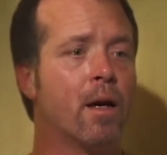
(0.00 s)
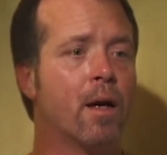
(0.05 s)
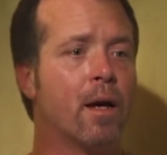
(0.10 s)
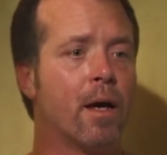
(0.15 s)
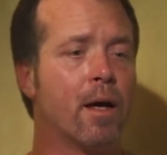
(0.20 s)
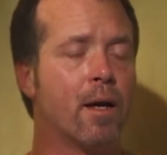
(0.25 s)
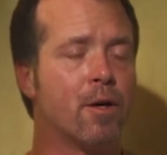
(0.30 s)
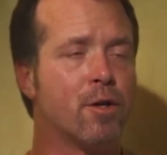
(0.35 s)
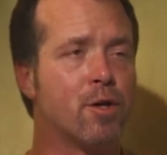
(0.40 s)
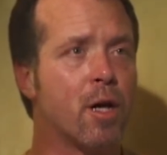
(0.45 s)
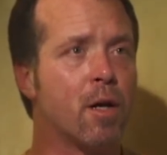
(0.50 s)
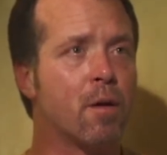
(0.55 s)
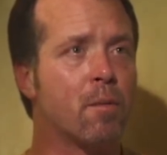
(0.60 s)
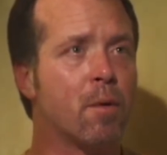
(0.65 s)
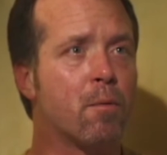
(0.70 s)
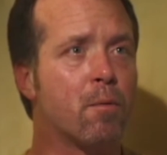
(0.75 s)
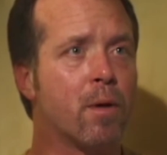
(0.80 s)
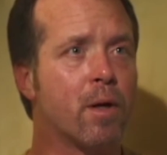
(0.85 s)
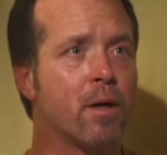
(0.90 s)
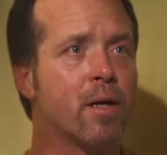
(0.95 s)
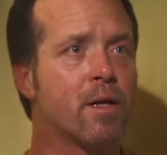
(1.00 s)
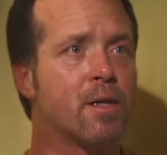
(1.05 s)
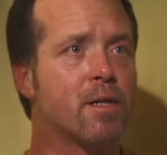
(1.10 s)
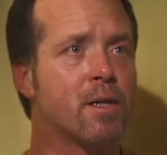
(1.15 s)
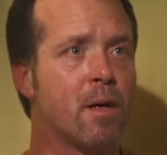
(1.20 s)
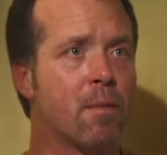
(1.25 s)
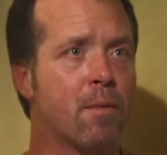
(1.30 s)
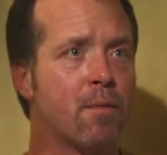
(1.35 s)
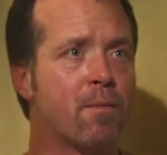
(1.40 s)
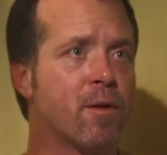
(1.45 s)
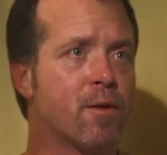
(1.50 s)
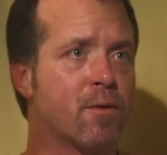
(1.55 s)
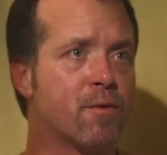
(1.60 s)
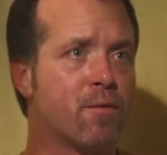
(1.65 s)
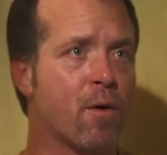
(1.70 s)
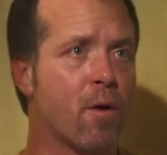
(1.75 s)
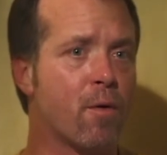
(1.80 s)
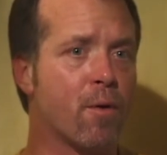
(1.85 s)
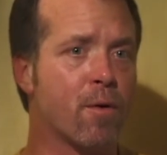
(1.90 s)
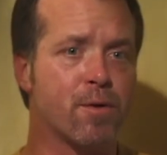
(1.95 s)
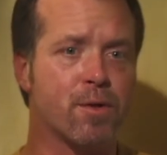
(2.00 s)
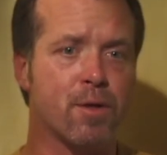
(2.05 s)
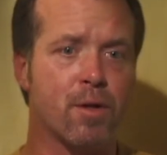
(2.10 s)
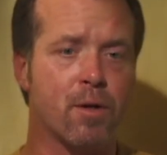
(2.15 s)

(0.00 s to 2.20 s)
and a gentleman released some of these photos.